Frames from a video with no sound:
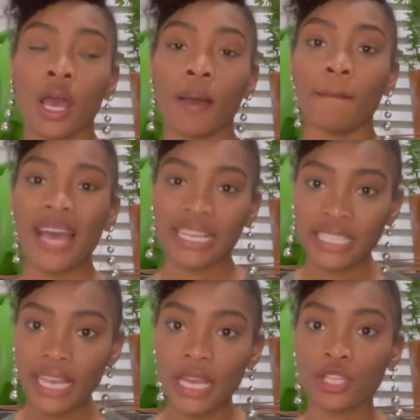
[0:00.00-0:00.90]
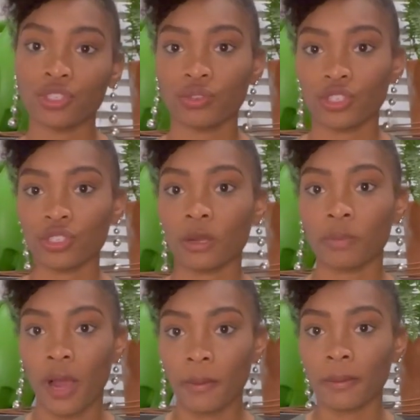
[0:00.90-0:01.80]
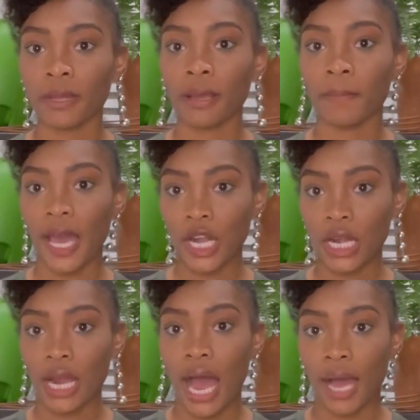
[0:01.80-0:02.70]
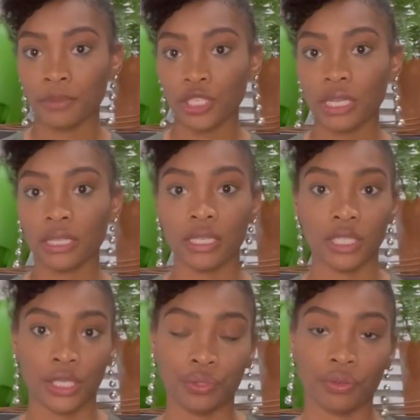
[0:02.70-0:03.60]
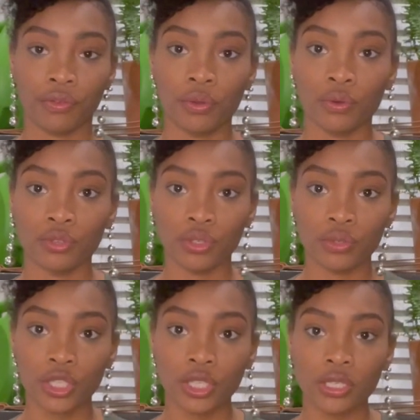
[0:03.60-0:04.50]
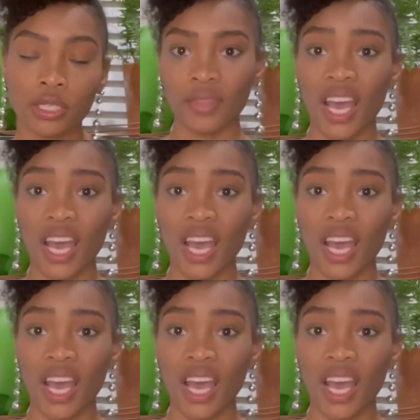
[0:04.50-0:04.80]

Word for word: masticating juicers are probably a better option than centrifugal juicers.